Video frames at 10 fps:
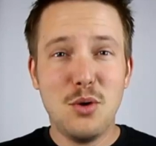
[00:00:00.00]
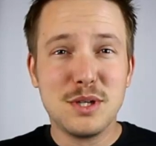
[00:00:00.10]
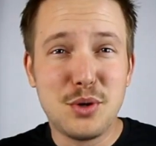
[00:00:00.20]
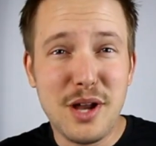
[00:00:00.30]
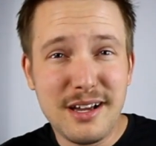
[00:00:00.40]

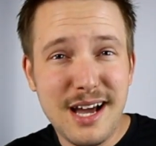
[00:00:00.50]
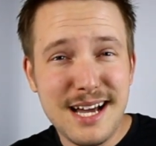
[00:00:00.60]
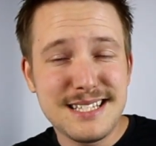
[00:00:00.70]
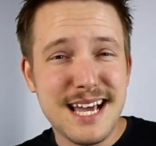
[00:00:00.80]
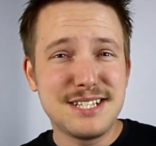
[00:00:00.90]
What's going on,
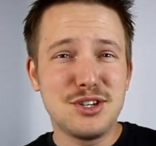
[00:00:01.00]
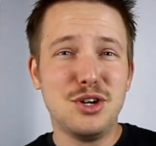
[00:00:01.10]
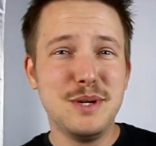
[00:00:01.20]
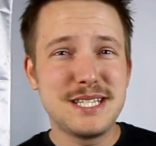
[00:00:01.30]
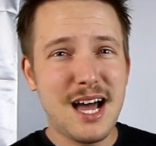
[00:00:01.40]
guys? As
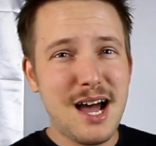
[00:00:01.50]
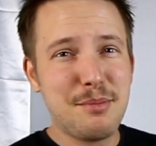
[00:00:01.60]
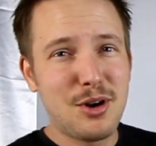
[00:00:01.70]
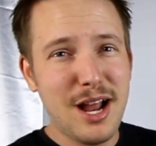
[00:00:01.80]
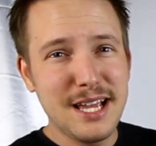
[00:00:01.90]
always,
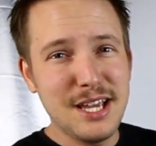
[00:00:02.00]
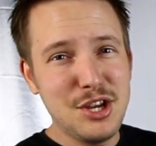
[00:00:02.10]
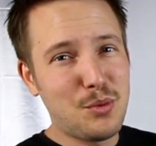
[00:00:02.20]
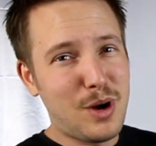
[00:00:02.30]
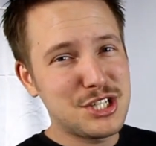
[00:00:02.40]
I'm Greg,
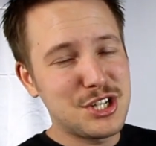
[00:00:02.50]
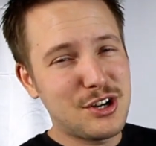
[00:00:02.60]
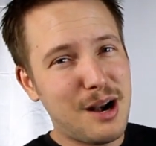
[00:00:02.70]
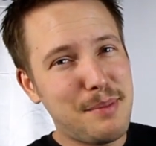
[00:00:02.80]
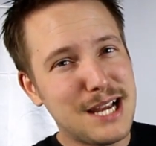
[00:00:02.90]
you're watching the
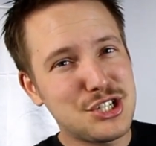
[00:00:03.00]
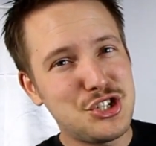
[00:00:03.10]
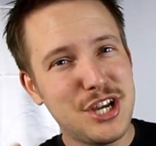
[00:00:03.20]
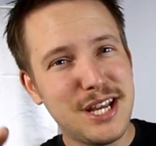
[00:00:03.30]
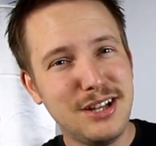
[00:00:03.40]
Car Passion
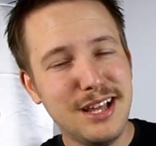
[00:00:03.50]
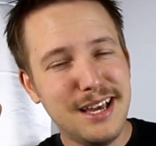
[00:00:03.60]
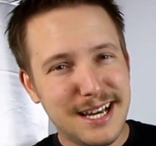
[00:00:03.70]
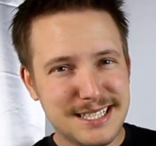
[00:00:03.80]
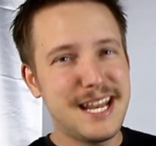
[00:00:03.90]
channel,
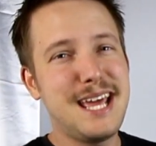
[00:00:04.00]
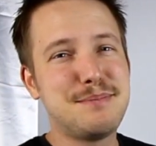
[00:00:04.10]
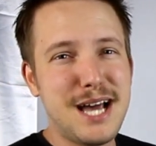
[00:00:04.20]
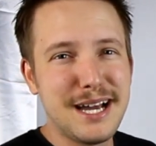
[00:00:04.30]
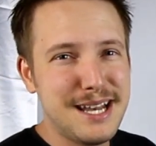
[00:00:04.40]
and today
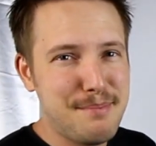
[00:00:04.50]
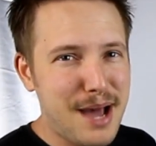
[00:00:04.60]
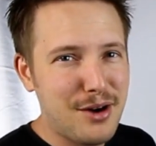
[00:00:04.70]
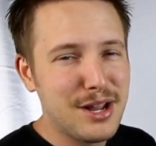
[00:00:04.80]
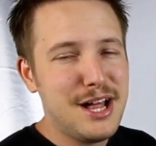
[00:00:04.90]
I'm talking
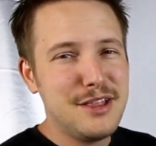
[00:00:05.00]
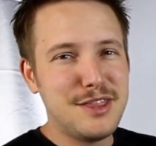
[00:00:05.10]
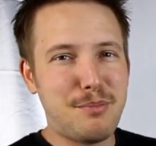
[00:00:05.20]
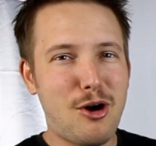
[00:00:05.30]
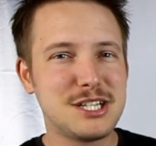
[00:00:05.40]
about
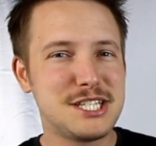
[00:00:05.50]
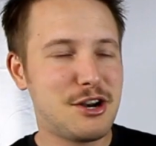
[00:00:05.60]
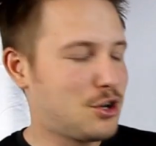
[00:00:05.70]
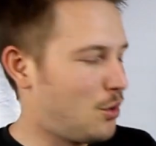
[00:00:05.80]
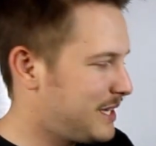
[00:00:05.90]
the parts
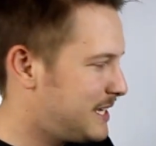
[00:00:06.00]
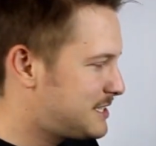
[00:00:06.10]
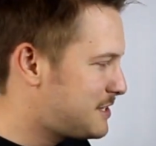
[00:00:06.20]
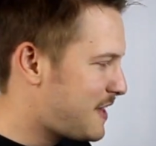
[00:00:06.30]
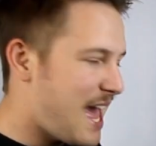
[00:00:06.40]
that are going
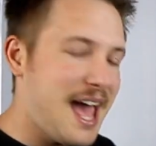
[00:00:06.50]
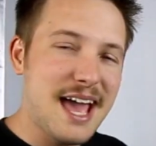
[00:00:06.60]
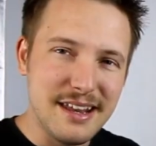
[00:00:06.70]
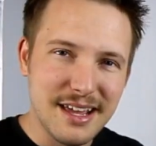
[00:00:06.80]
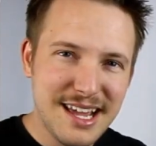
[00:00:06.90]
into the
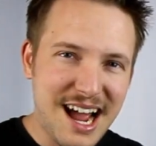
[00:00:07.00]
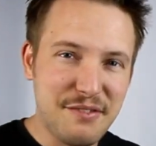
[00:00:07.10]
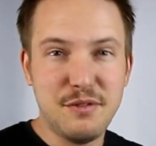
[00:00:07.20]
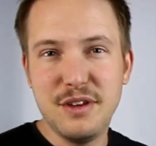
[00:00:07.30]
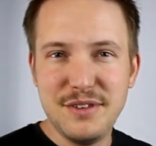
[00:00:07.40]
head
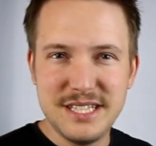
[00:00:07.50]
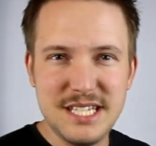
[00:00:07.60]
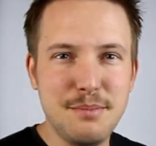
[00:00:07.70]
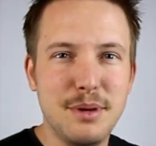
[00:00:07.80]
of the VVT